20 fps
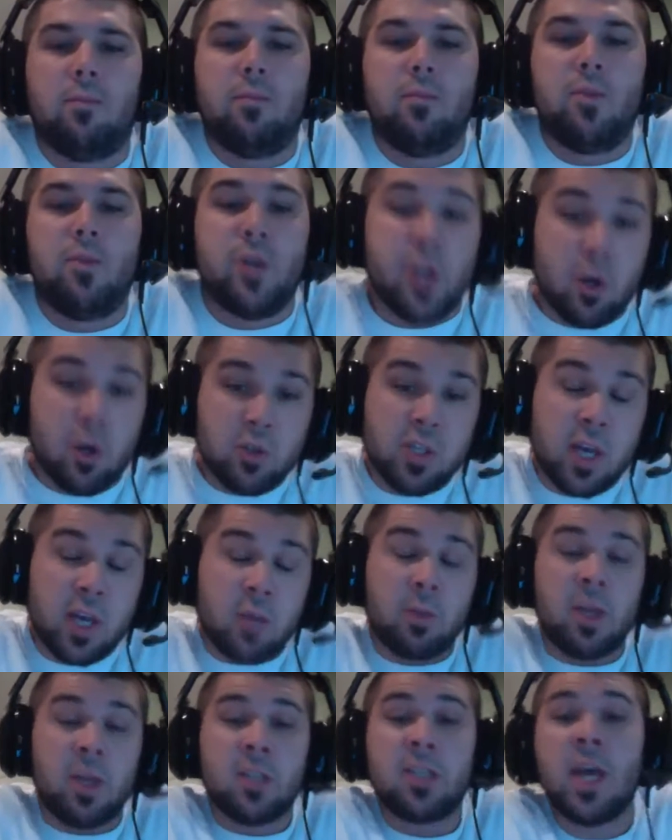Nosek
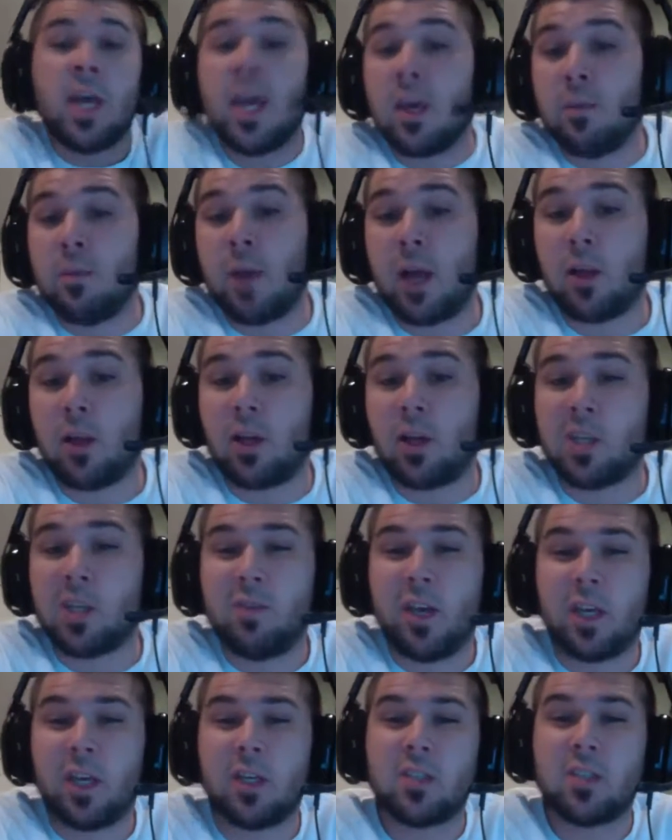being taken by Las
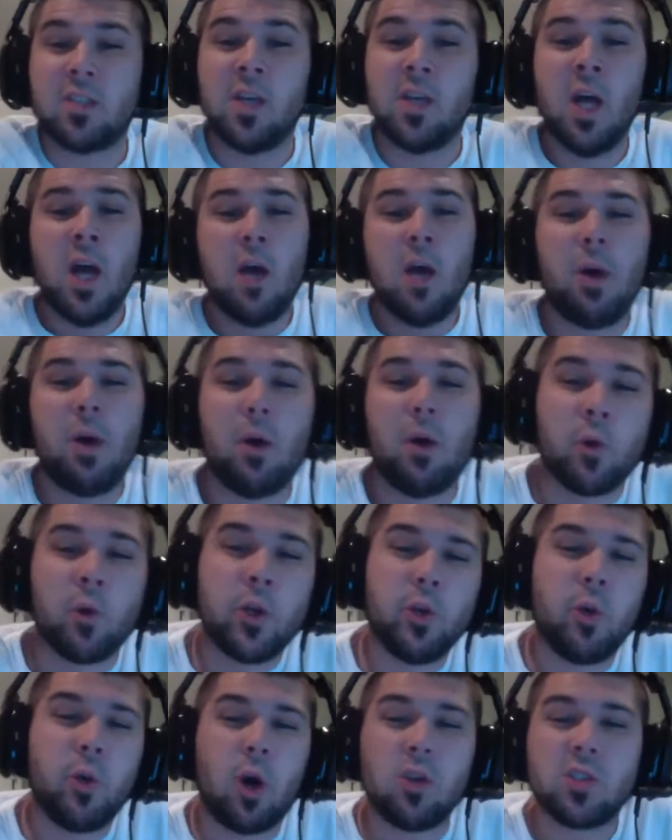Vegas, but were
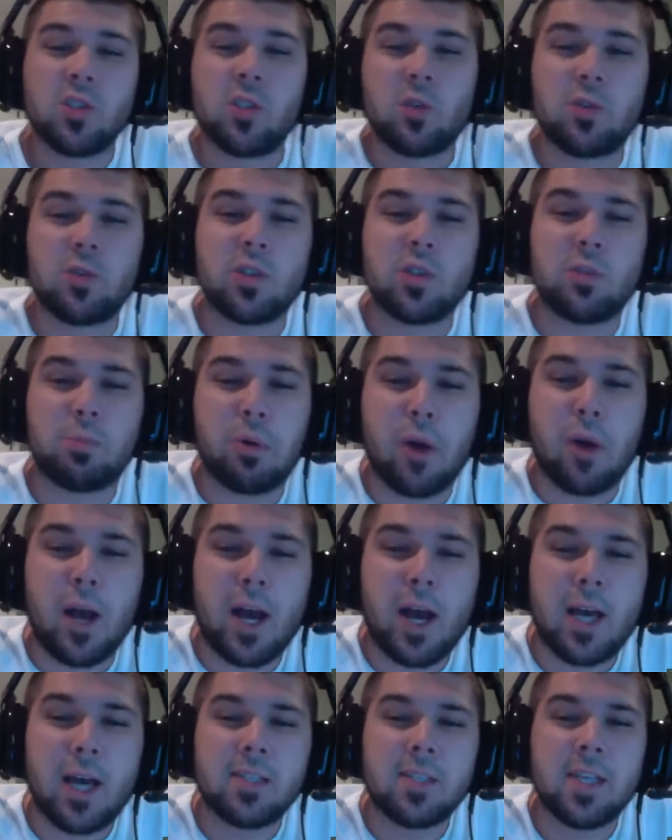you also
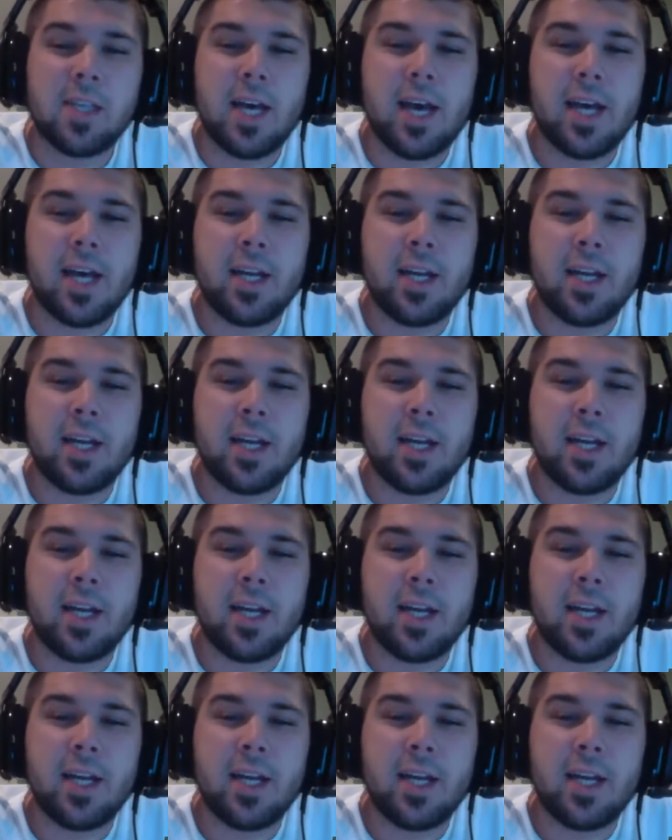surprised that